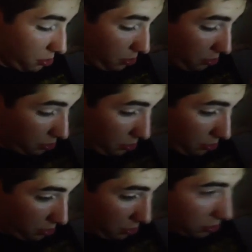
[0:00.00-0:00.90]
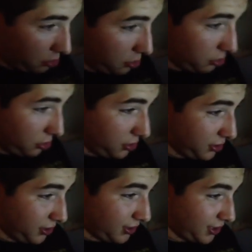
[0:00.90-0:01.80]
You want to do it acapella?
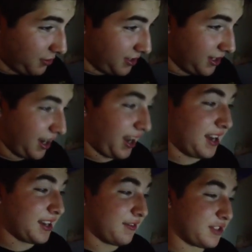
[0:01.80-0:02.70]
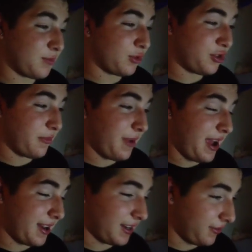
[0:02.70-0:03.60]
I mean, kind of is more
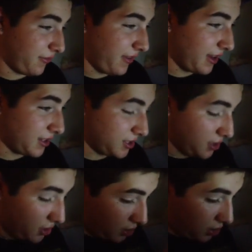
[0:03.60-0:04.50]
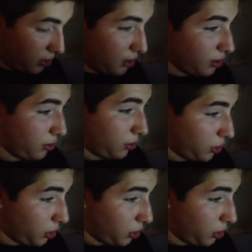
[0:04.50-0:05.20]
dramatic. Okay, then we'll do acapella.